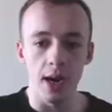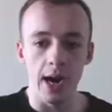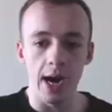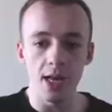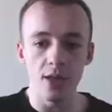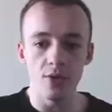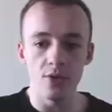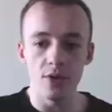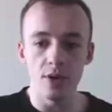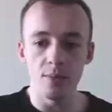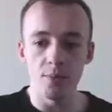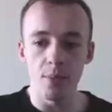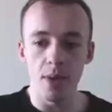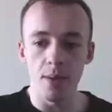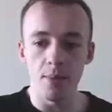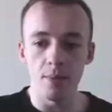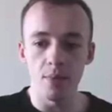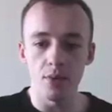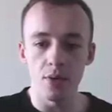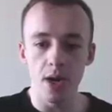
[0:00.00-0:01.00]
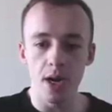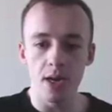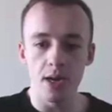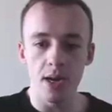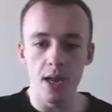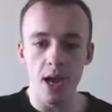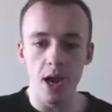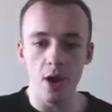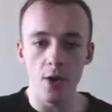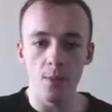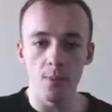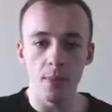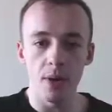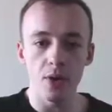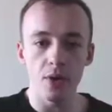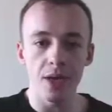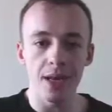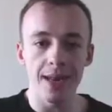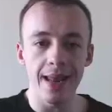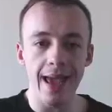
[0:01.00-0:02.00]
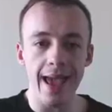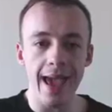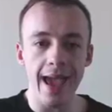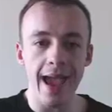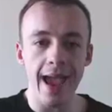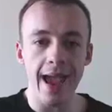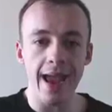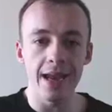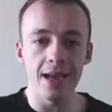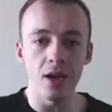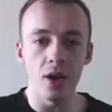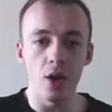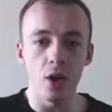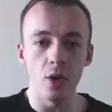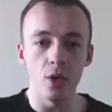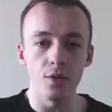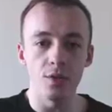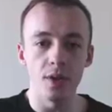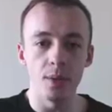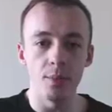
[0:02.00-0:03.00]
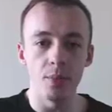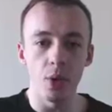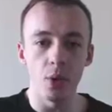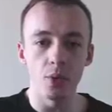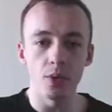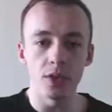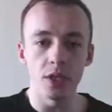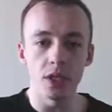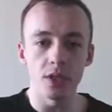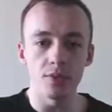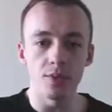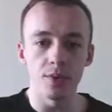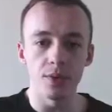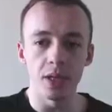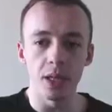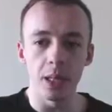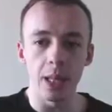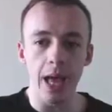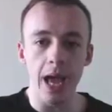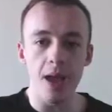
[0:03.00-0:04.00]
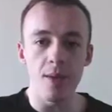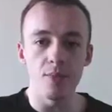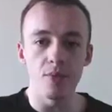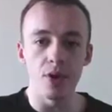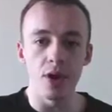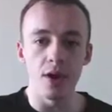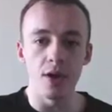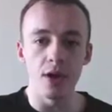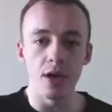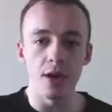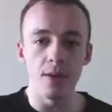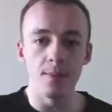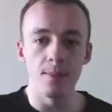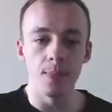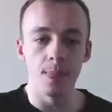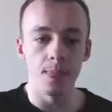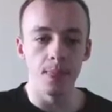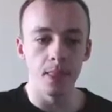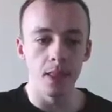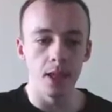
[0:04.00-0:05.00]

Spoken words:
I don't remember right now, but you can add all of the bonuses from the library.